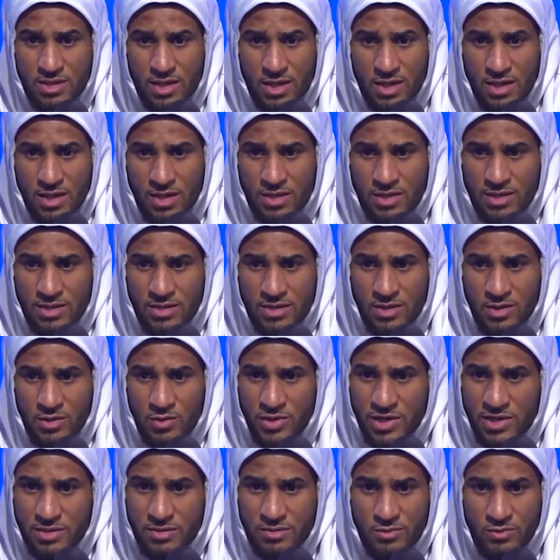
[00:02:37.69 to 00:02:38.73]
They know
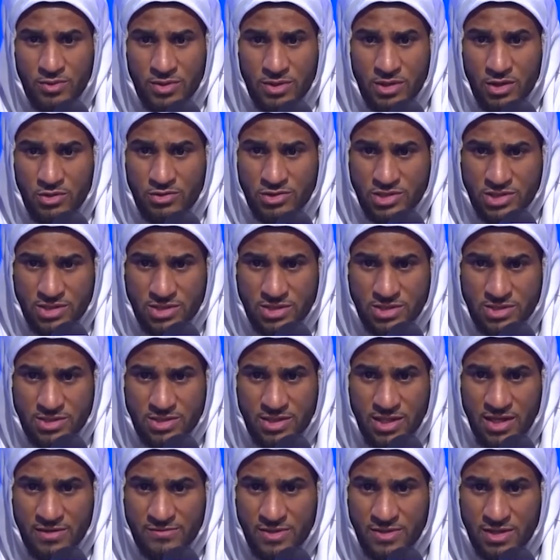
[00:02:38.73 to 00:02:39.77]
what coaches and
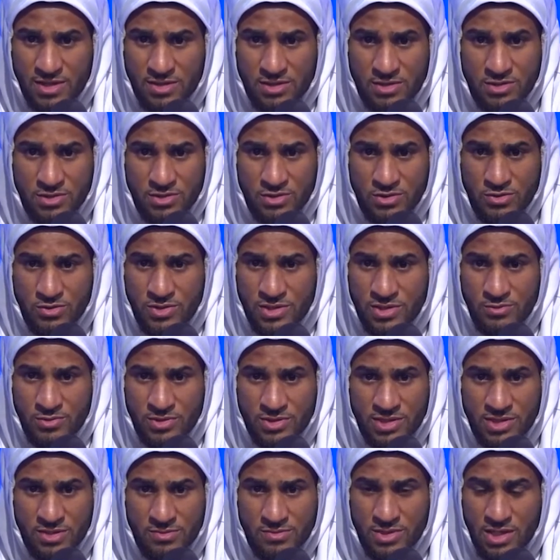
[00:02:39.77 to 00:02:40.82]
staffs like to do and
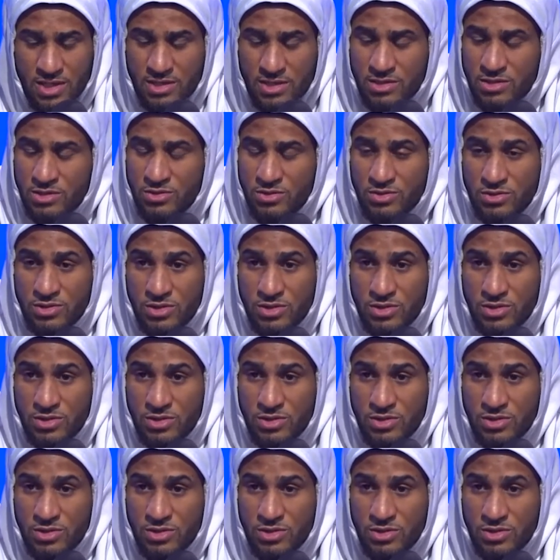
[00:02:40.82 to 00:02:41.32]
what teams like to do.